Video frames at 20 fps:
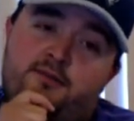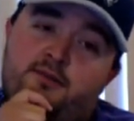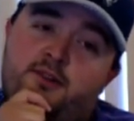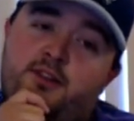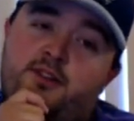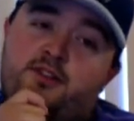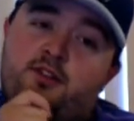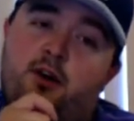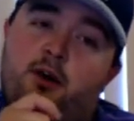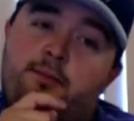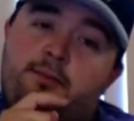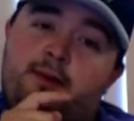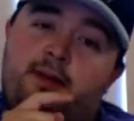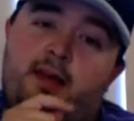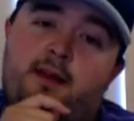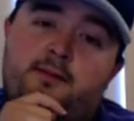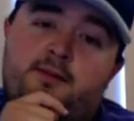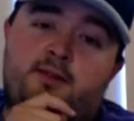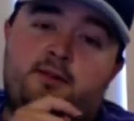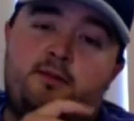really show up in
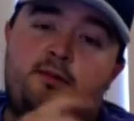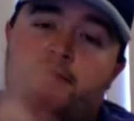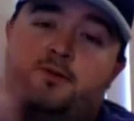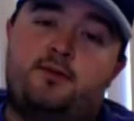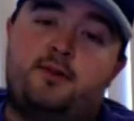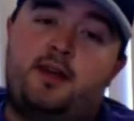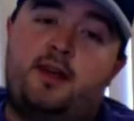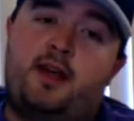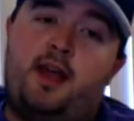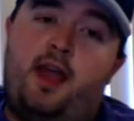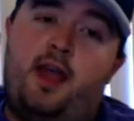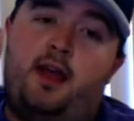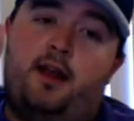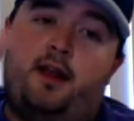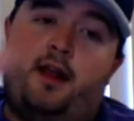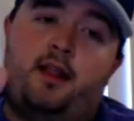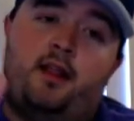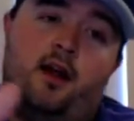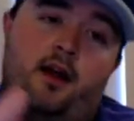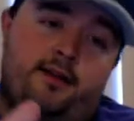games 2 and 3, and
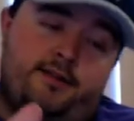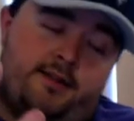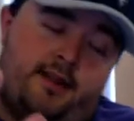I lost that